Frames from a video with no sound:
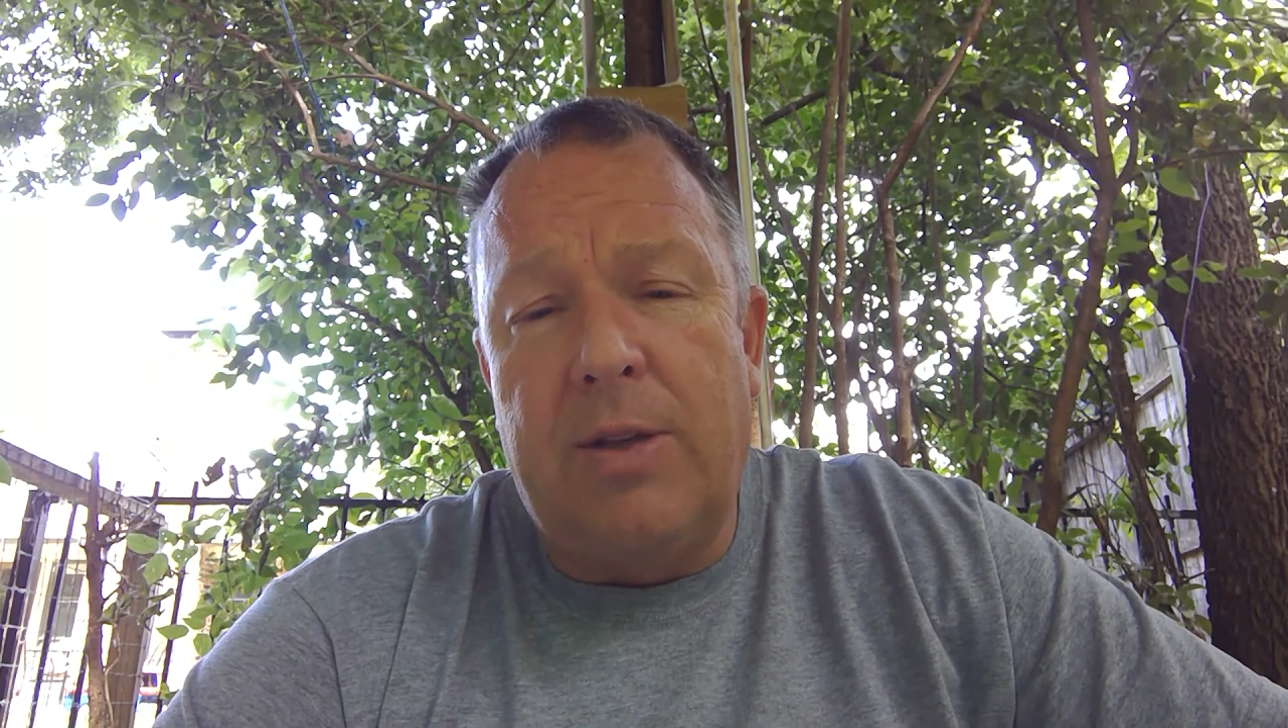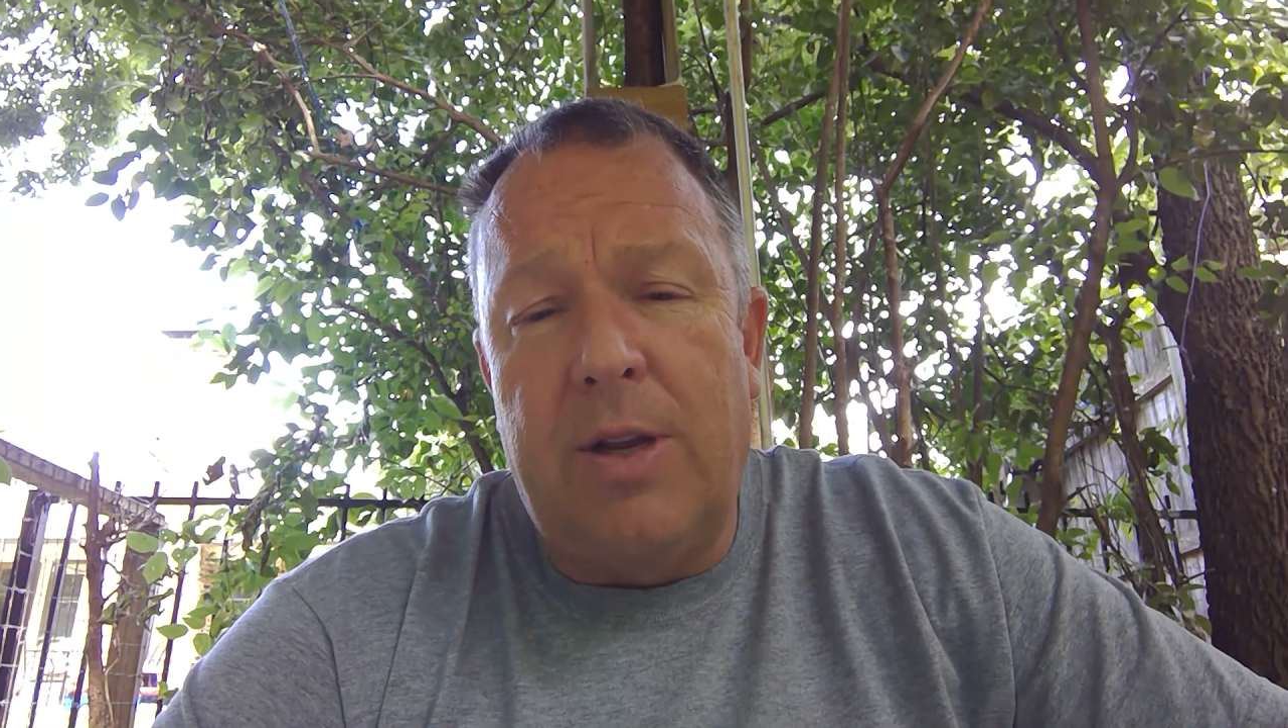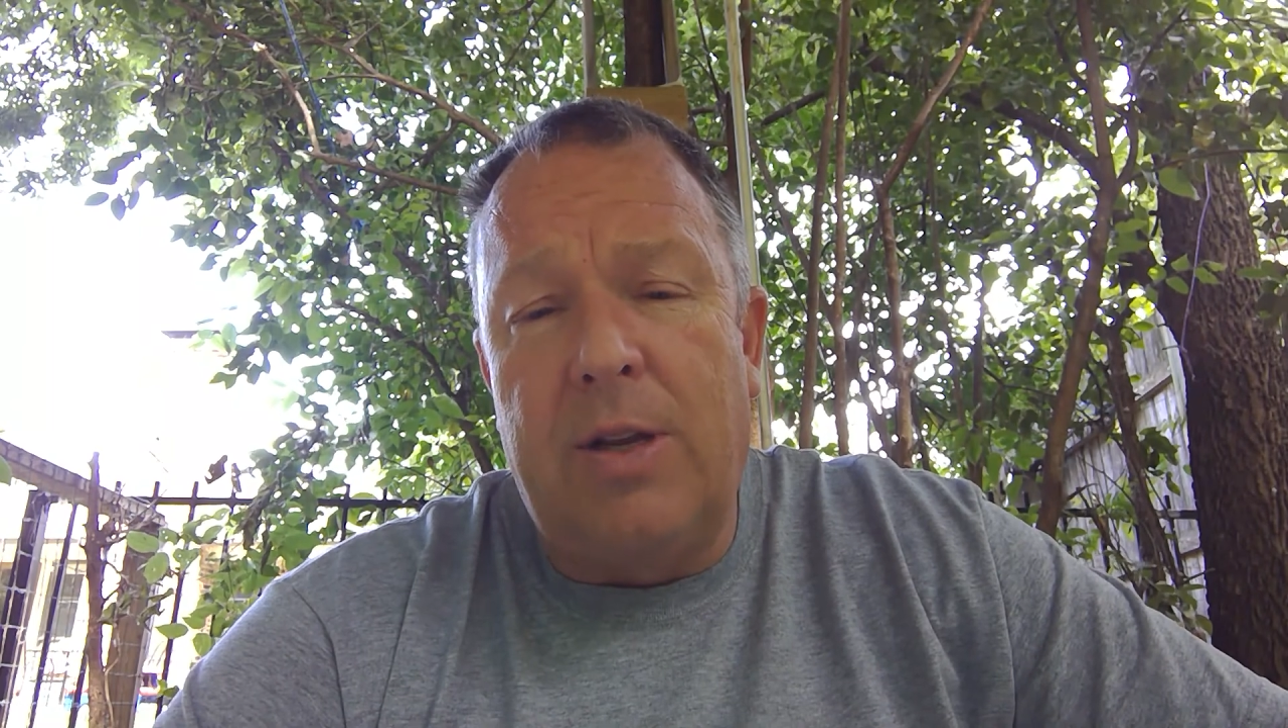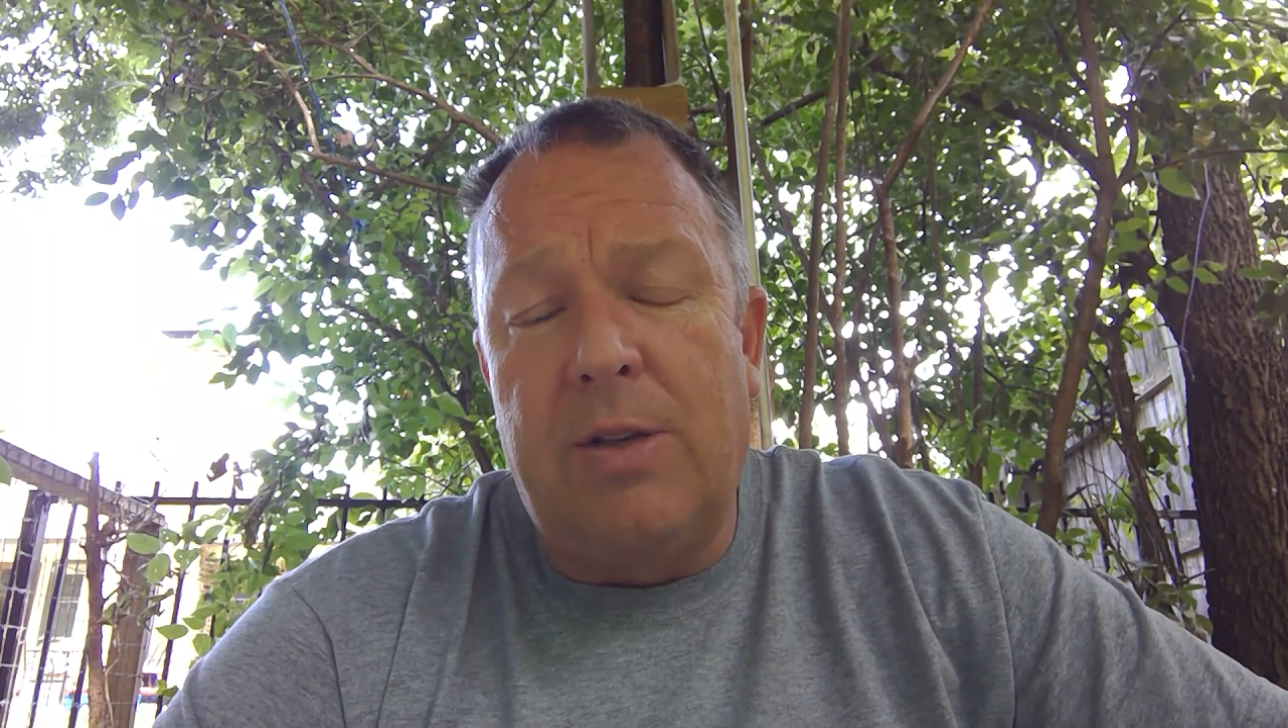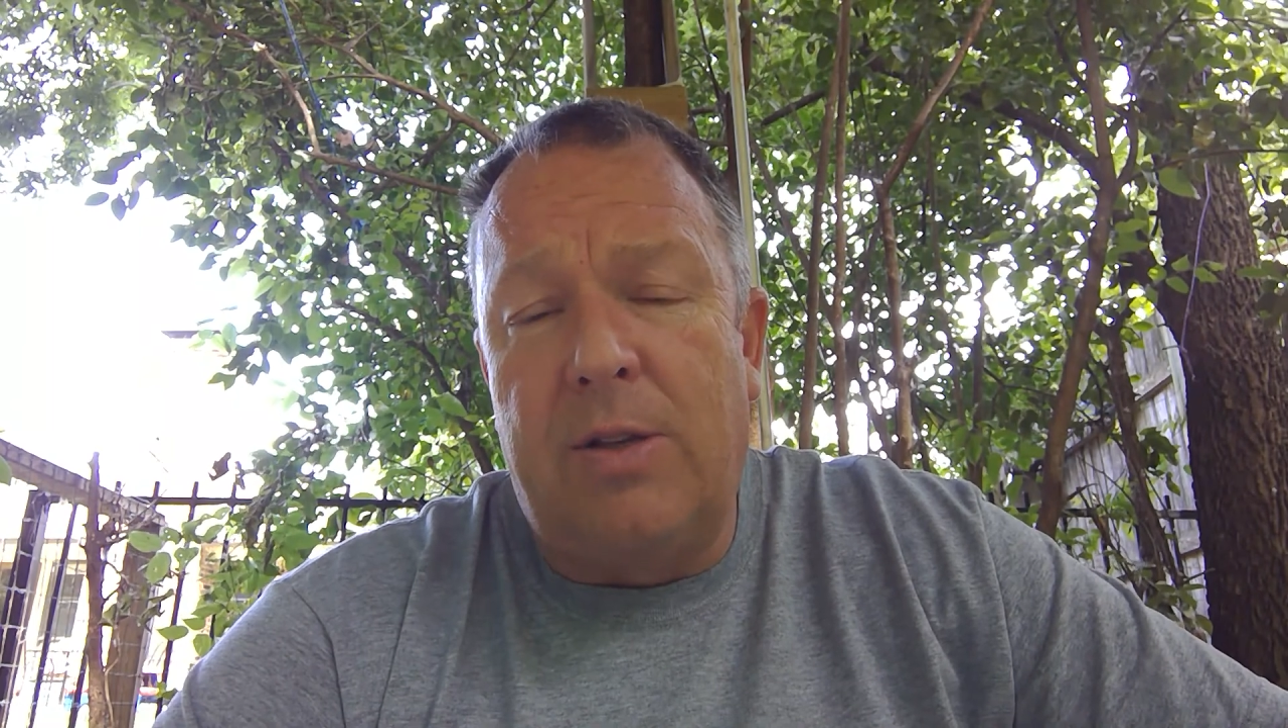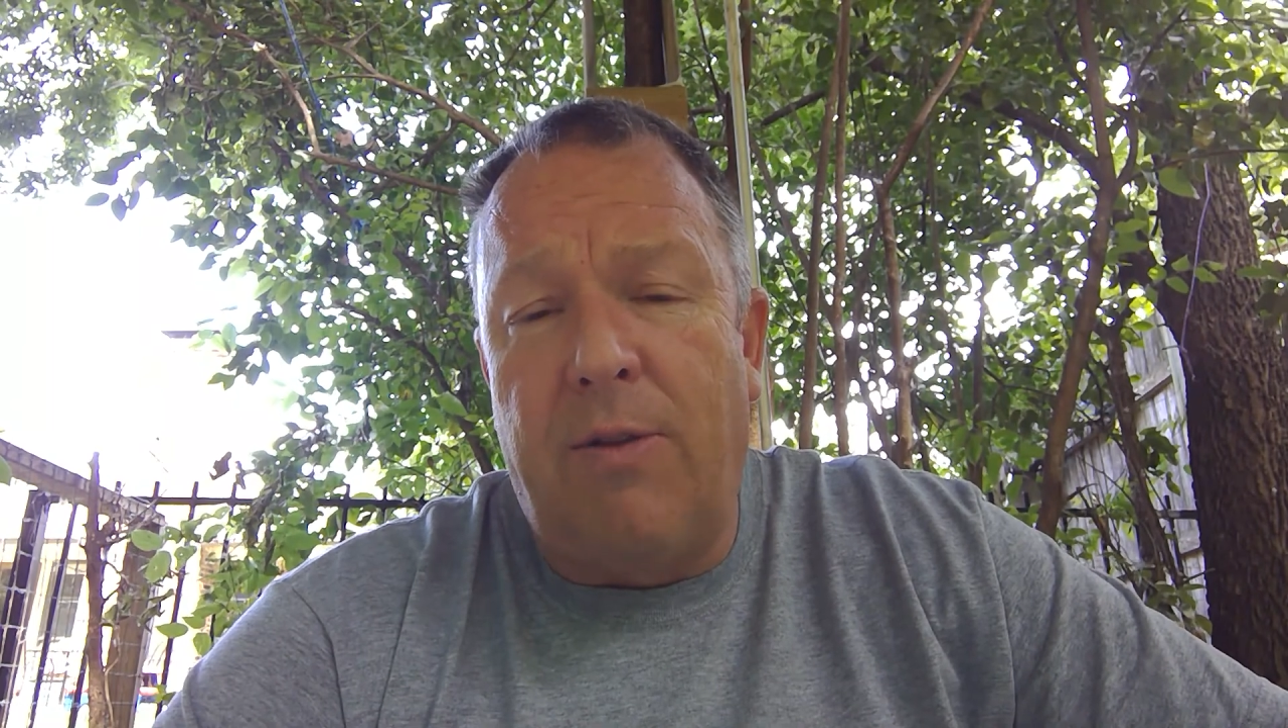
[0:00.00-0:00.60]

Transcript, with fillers: it is